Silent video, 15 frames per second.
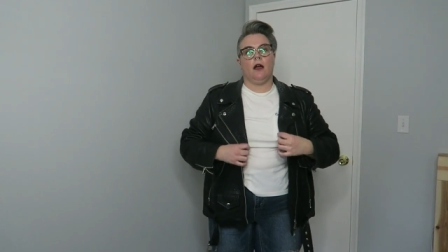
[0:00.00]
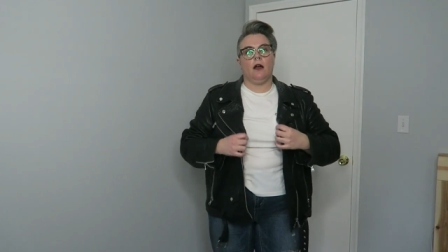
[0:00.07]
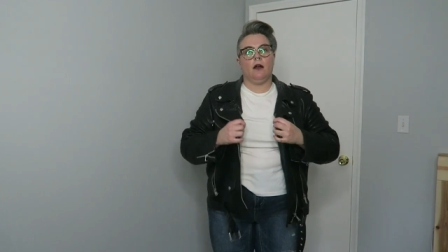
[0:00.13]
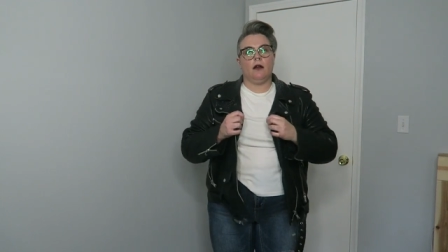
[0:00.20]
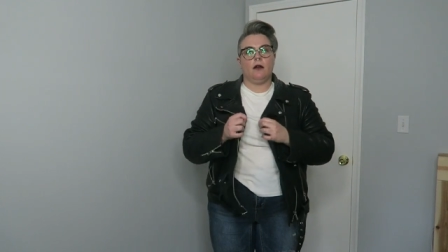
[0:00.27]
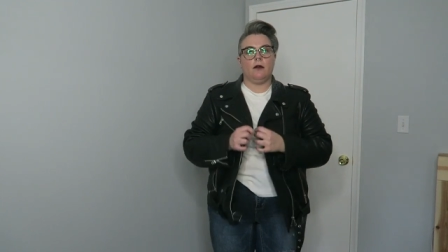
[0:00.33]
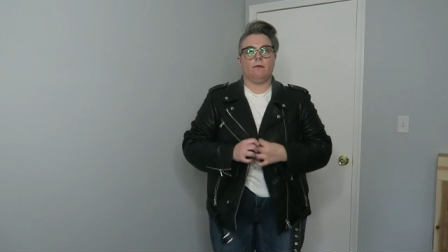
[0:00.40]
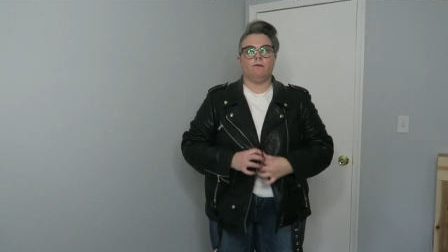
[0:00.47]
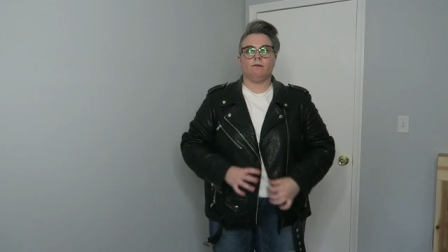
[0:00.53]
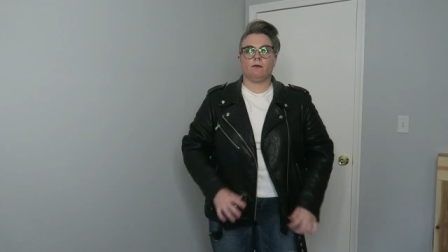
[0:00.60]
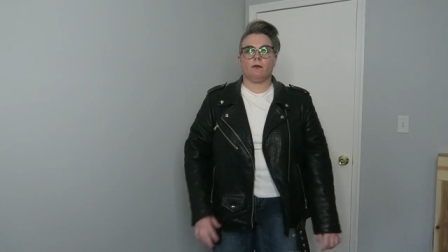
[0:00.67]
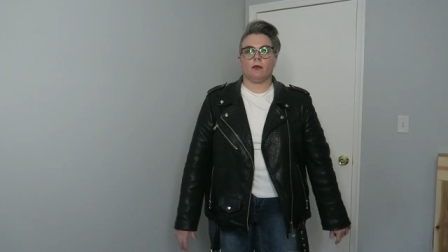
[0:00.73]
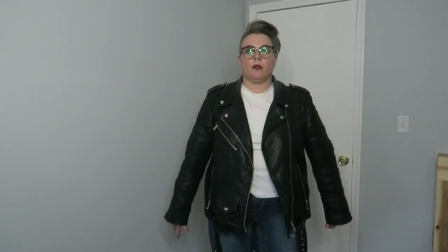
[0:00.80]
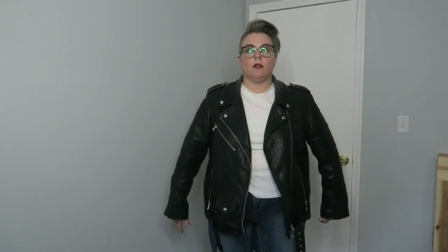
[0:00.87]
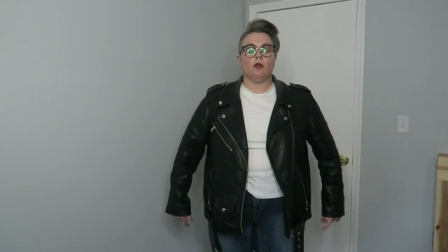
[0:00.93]
Um,
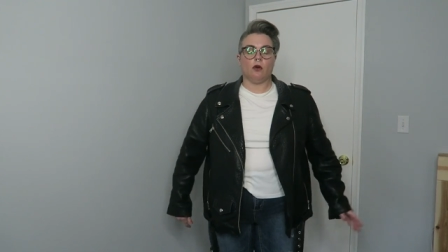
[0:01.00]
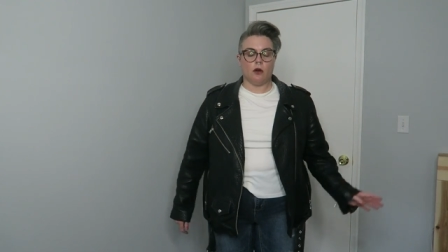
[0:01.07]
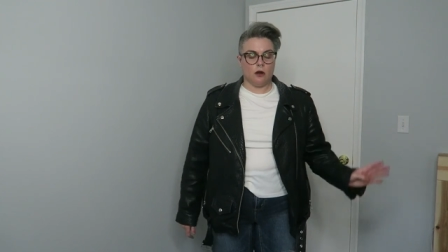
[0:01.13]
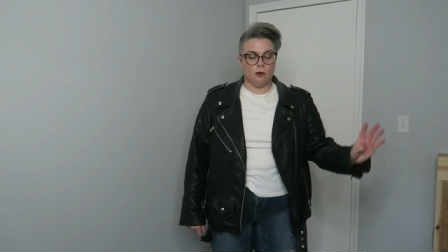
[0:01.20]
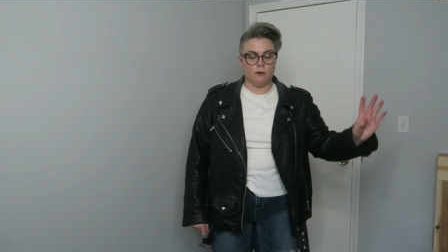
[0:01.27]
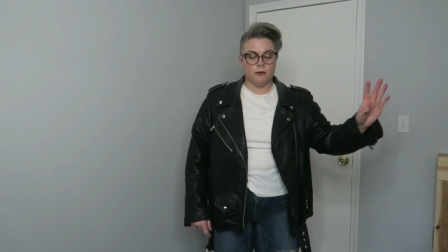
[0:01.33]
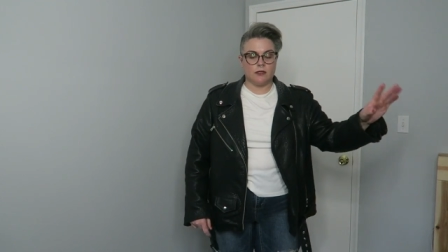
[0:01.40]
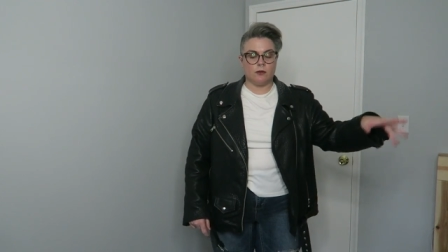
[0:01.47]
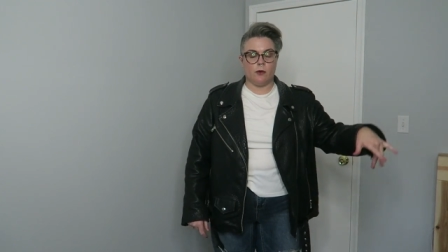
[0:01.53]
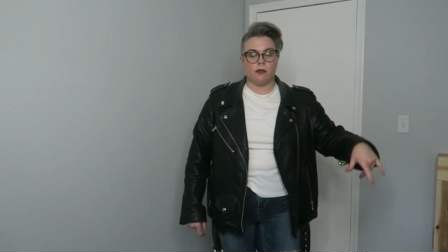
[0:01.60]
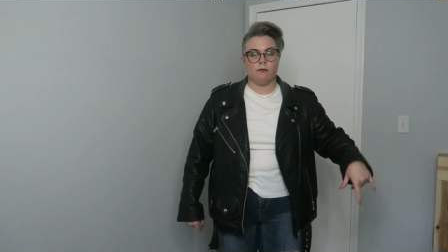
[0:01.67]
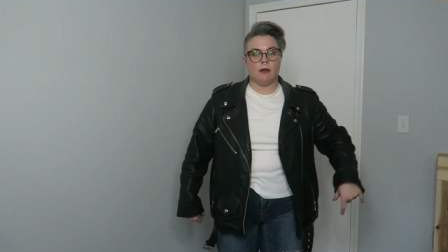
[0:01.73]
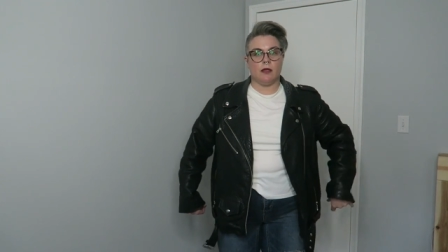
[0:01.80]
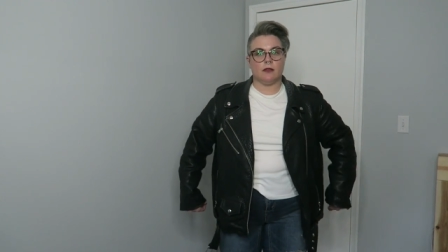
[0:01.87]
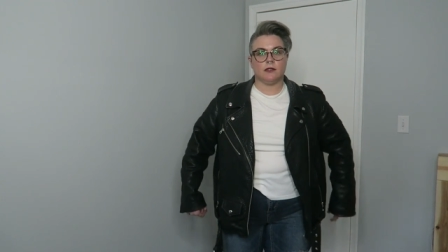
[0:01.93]
Laurel was
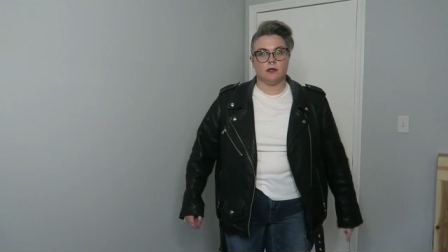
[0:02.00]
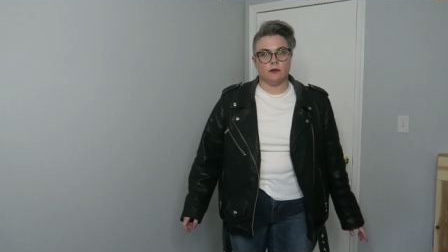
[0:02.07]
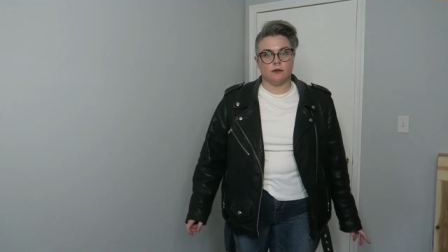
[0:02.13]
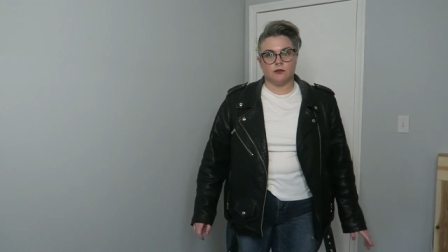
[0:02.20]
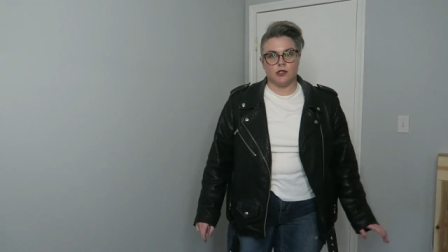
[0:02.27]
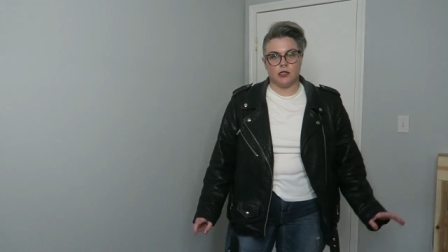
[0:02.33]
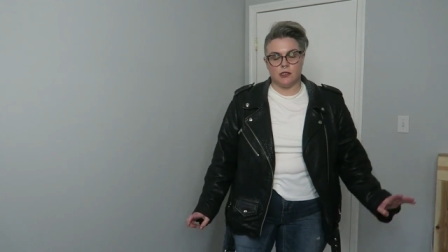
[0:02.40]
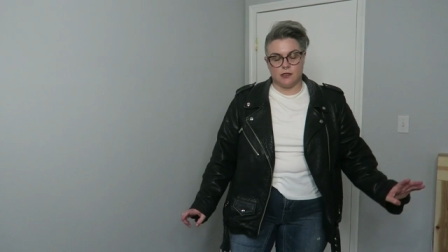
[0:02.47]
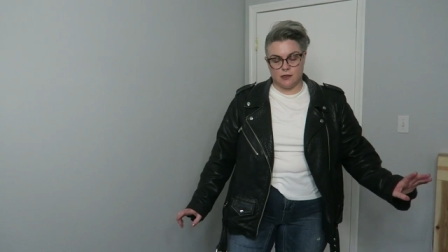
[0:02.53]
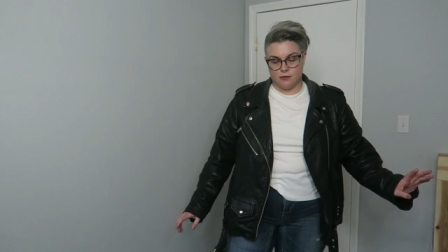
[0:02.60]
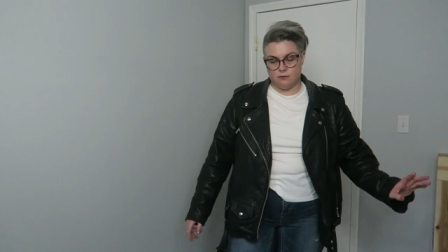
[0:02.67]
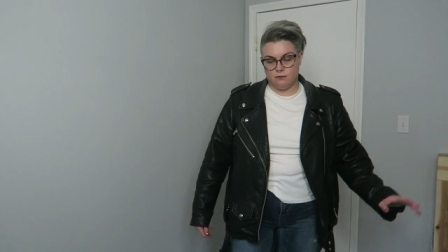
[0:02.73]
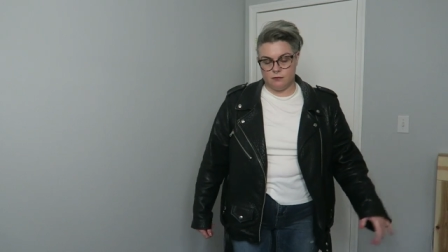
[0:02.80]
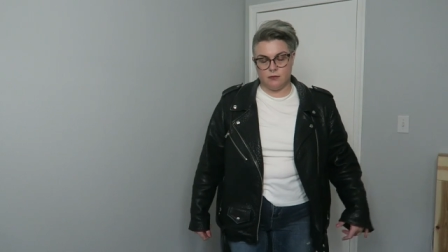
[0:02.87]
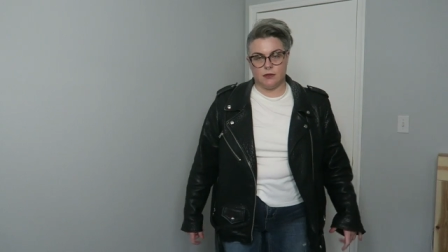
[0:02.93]
with me, so
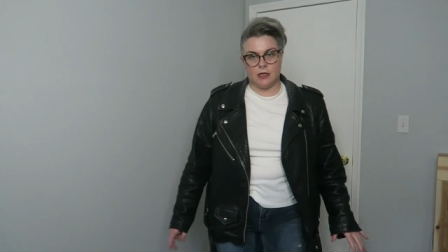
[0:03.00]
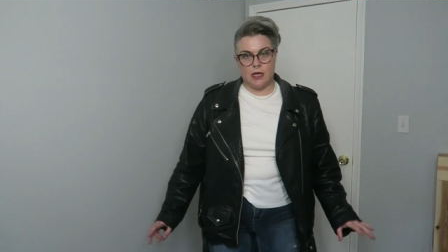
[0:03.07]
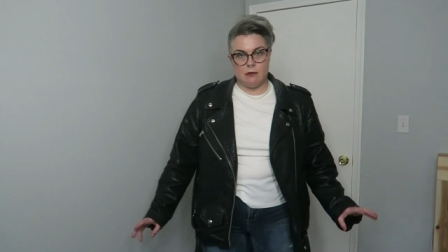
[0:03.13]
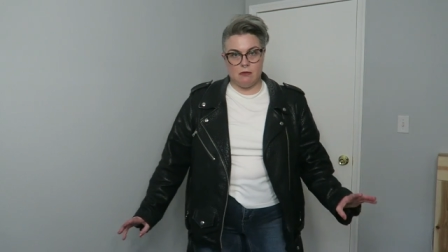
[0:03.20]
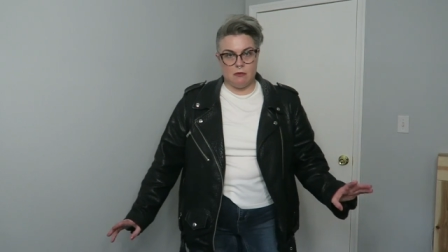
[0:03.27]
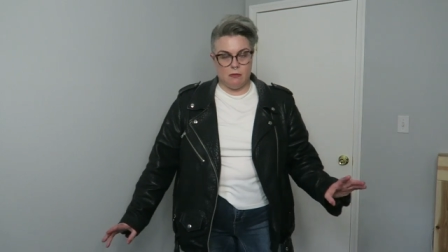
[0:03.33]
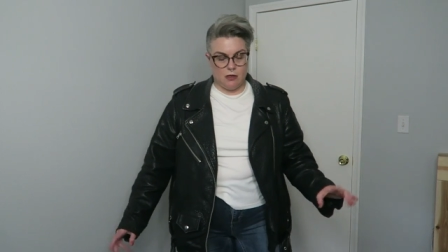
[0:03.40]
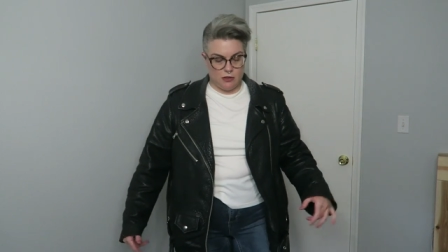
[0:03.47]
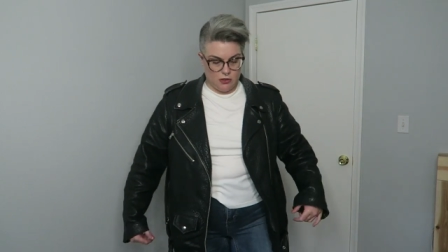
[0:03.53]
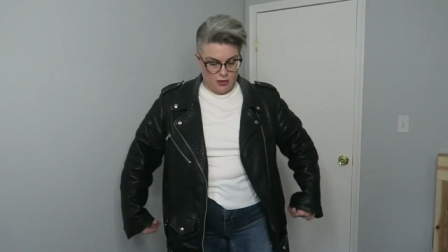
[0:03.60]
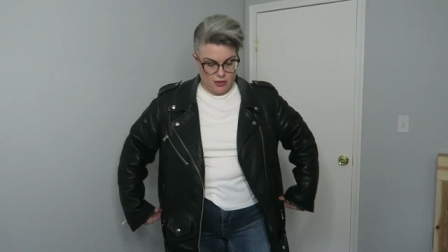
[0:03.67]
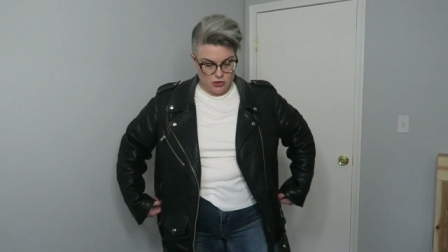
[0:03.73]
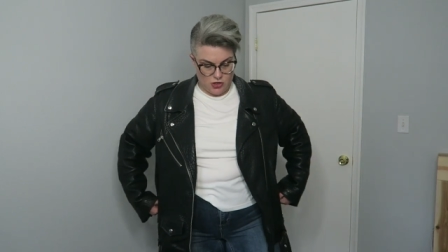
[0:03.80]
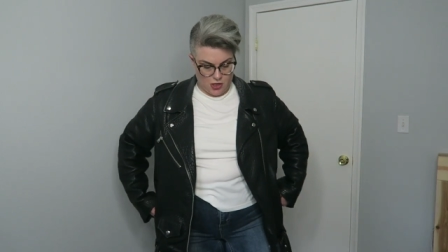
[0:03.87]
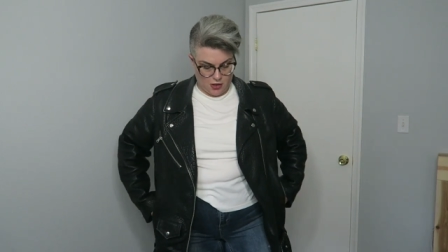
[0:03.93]
she's keeping me
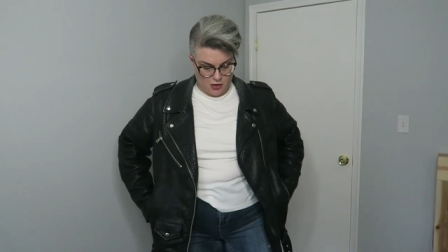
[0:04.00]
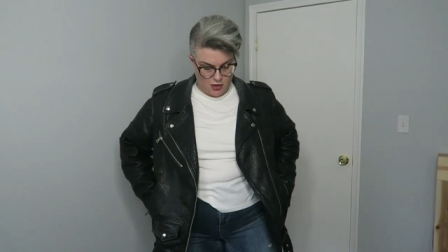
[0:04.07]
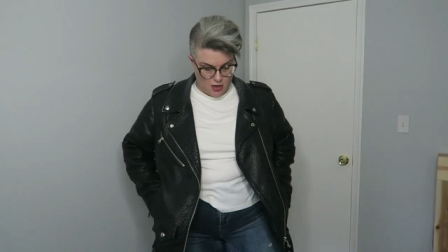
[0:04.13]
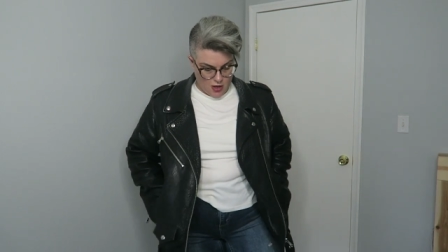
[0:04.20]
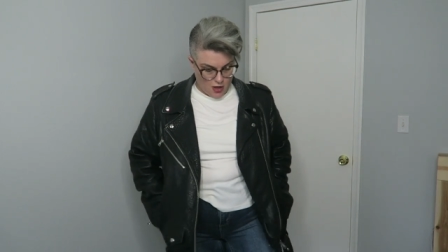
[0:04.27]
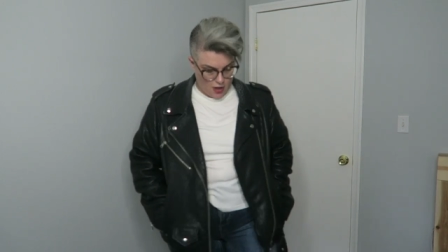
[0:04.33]
in check.